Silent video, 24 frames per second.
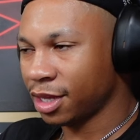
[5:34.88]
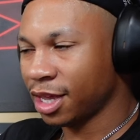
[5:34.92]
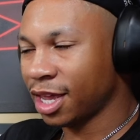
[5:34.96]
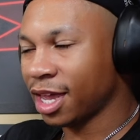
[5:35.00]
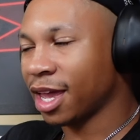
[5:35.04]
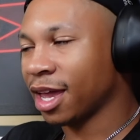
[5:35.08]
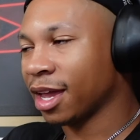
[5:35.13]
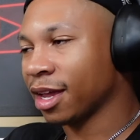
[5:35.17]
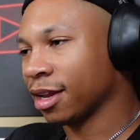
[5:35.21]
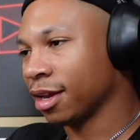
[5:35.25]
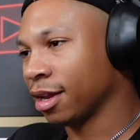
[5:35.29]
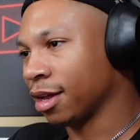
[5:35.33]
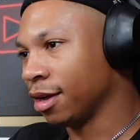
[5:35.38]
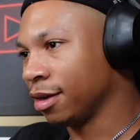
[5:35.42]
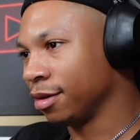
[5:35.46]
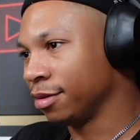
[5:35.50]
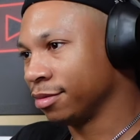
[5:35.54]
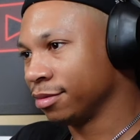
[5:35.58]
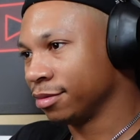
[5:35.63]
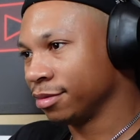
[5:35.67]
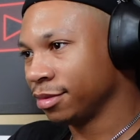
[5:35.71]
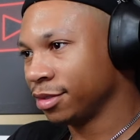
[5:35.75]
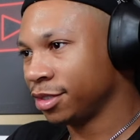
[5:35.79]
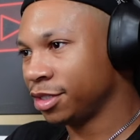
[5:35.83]
Heck no.
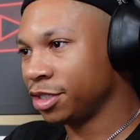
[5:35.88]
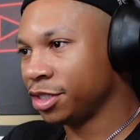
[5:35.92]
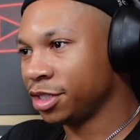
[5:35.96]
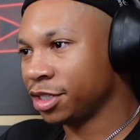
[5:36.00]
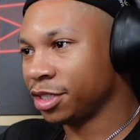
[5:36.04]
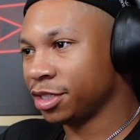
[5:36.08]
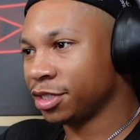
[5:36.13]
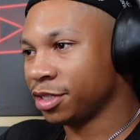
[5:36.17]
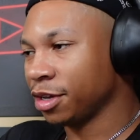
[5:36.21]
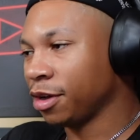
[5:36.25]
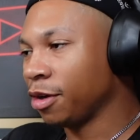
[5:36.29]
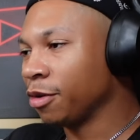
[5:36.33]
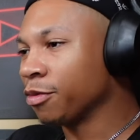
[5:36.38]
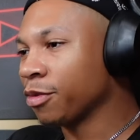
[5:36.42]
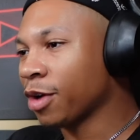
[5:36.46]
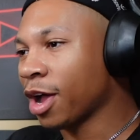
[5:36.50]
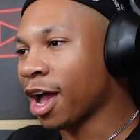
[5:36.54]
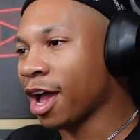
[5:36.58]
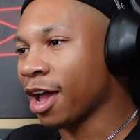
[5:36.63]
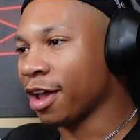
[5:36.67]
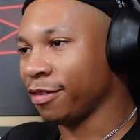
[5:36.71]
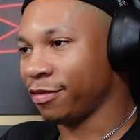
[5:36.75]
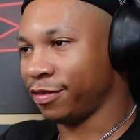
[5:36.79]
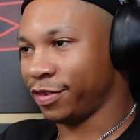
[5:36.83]
She just
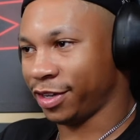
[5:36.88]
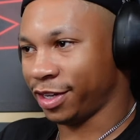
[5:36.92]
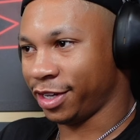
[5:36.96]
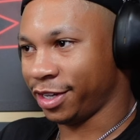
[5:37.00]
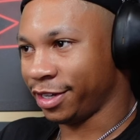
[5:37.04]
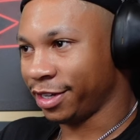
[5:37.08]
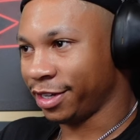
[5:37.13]
arrived.